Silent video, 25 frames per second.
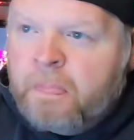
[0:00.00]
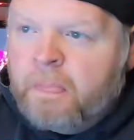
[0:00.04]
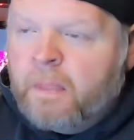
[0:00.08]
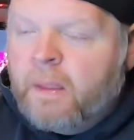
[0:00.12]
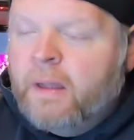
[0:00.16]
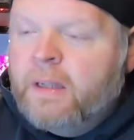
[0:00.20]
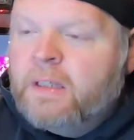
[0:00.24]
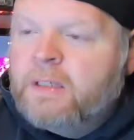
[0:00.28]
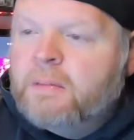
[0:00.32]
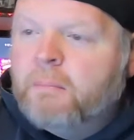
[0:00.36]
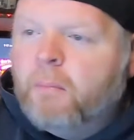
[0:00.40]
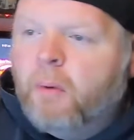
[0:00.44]

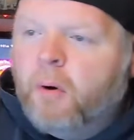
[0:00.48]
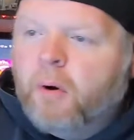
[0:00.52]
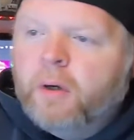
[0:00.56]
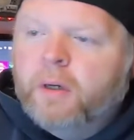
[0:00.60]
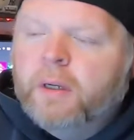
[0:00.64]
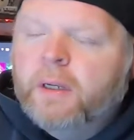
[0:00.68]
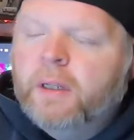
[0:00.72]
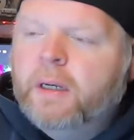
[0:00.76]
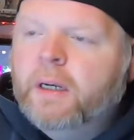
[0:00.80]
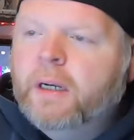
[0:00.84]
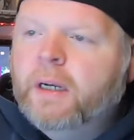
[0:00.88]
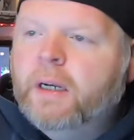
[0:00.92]
It's
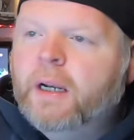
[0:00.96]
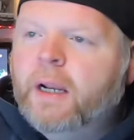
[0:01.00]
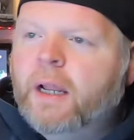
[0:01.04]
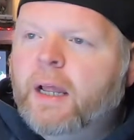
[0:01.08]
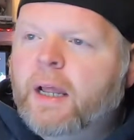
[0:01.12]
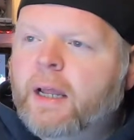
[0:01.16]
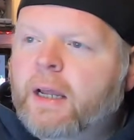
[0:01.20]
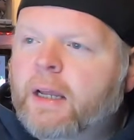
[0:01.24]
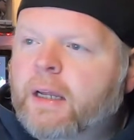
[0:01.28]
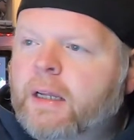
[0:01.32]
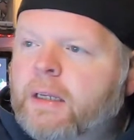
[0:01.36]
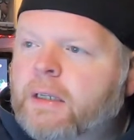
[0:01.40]
marketed
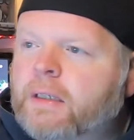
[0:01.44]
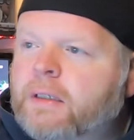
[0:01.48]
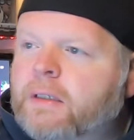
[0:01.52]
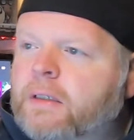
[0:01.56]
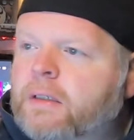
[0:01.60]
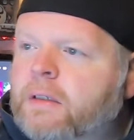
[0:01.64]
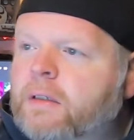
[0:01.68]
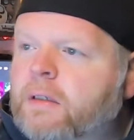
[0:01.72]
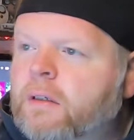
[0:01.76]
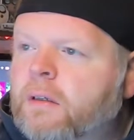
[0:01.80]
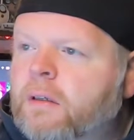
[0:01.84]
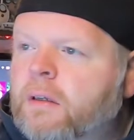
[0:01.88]

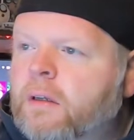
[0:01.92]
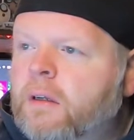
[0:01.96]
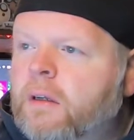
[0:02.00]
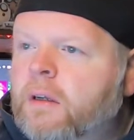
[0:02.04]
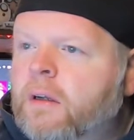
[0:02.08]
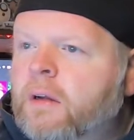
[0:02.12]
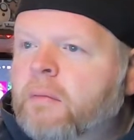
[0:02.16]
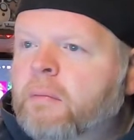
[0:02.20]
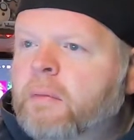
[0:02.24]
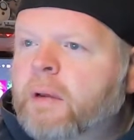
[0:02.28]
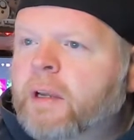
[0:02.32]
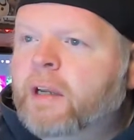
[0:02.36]
as
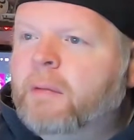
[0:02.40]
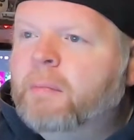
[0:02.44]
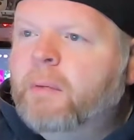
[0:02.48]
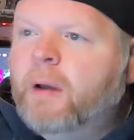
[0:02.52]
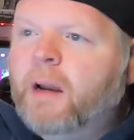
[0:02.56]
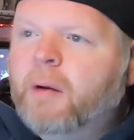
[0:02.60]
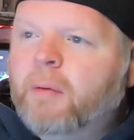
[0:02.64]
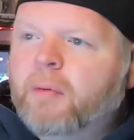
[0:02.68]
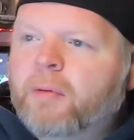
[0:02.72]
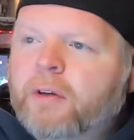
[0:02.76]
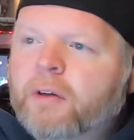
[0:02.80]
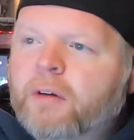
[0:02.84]
being
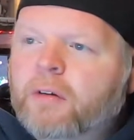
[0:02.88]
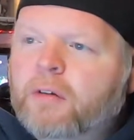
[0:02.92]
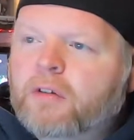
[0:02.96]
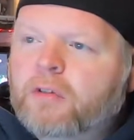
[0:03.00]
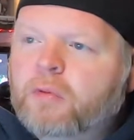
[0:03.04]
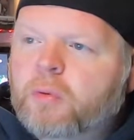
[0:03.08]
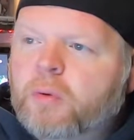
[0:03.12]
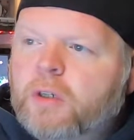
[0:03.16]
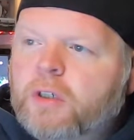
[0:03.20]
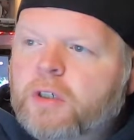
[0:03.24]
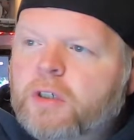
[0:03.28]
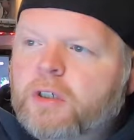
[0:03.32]
compatible with Nintendo
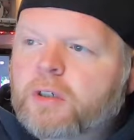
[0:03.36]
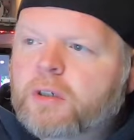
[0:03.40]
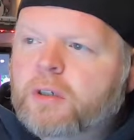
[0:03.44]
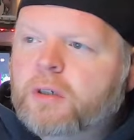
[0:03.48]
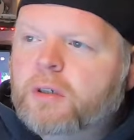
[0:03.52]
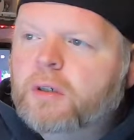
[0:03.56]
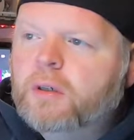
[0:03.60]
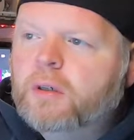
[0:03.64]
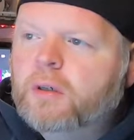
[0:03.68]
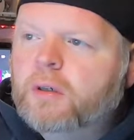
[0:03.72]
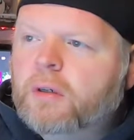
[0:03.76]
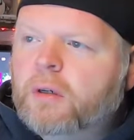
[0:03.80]
Switch,
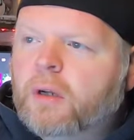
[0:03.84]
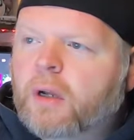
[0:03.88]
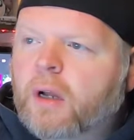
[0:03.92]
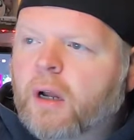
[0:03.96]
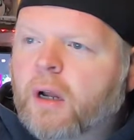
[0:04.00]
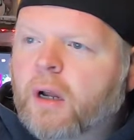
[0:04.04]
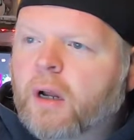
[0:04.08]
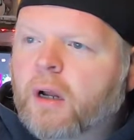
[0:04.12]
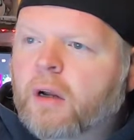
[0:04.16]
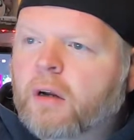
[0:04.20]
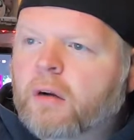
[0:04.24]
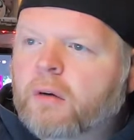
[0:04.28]

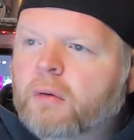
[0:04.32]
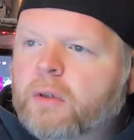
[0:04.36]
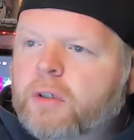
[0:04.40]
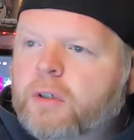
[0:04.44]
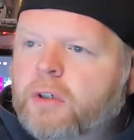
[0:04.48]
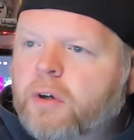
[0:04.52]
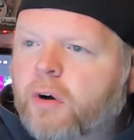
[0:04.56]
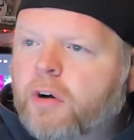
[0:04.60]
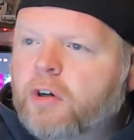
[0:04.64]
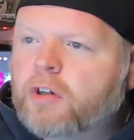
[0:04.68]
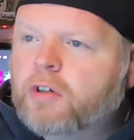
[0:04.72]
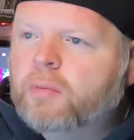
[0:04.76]

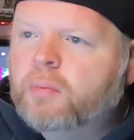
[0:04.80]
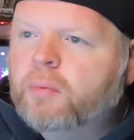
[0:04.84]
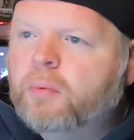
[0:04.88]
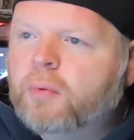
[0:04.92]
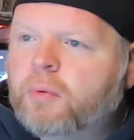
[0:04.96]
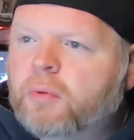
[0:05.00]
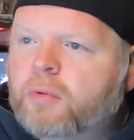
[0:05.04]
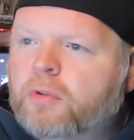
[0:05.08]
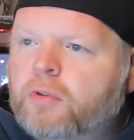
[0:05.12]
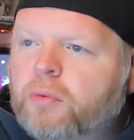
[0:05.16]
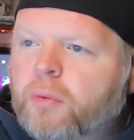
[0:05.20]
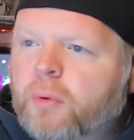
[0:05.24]

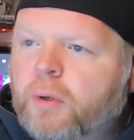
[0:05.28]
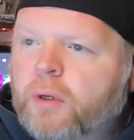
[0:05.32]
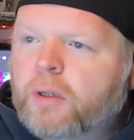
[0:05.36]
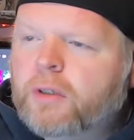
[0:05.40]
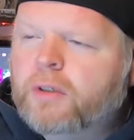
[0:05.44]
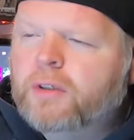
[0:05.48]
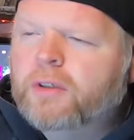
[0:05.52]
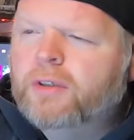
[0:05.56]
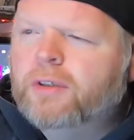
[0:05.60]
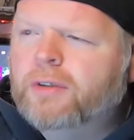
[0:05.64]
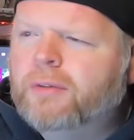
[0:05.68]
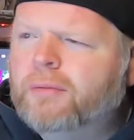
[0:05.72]
rechargeable
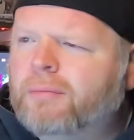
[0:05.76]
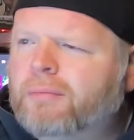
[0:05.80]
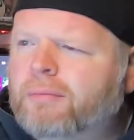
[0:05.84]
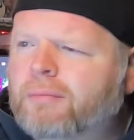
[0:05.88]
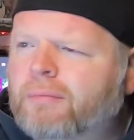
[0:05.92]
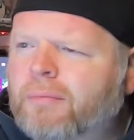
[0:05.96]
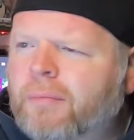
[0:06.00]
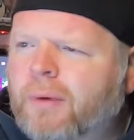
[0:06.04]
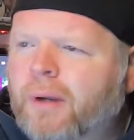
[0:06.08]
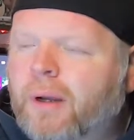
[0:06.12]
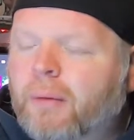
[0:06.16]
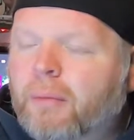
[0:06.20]
Switch,
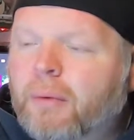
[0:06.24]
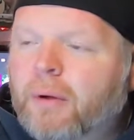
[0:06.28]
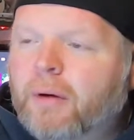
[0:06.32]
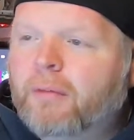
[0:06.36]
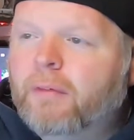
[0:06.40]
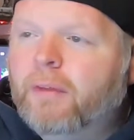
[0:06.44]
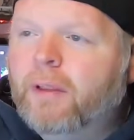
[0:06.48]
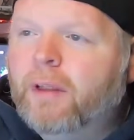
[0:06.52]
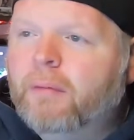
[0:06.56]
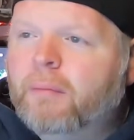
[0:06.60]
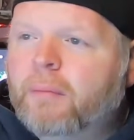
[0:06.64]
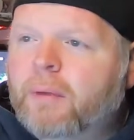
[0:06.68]

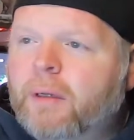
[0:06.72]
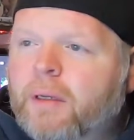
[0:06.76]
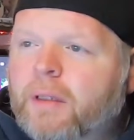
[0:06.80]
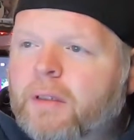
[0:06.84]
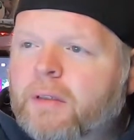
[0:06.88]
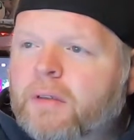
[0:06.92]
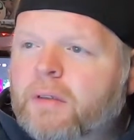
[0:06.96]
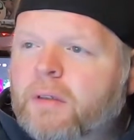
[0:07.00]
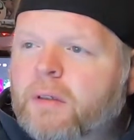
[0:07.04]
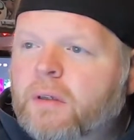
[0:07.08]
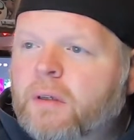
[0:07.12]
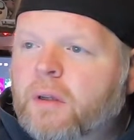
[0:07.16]
whatever that
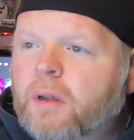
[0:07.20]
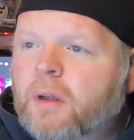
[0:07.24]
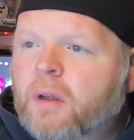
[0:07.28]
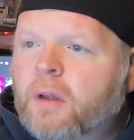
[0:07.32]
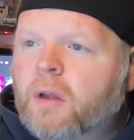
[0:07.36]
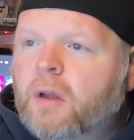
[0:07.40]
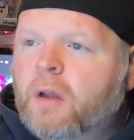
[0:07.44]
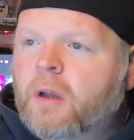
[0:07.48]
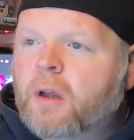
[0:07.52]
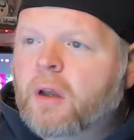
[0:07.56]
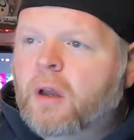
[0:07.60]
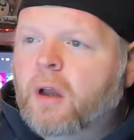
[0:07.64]
means.
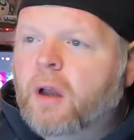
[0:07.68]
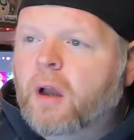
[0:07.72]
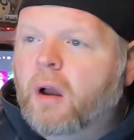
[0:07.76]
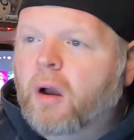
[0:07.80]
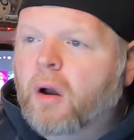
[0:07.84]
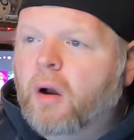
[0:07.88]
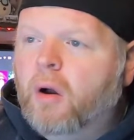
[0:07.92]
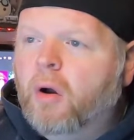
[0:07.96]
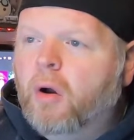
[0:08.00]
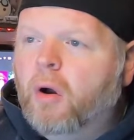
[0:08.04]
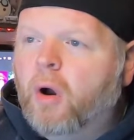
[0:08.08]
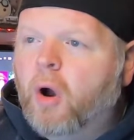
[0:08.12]

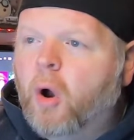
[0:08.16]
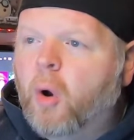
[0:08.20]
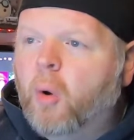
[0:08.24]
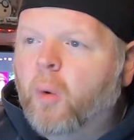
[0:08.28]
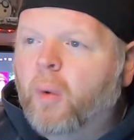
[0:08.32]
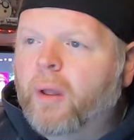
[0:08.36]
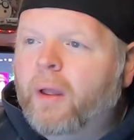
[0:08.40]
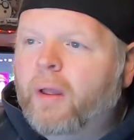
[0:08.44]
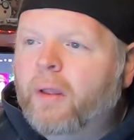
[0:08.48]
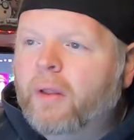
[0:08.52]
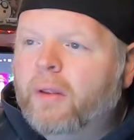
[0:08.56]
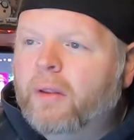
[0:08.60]

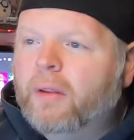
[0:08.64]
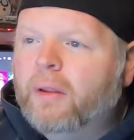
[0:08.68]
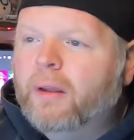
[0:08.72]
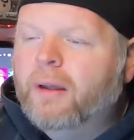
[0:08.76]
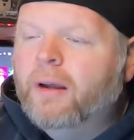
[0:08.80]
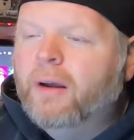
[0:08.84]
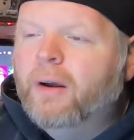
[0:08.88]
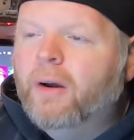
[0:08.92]
OLED,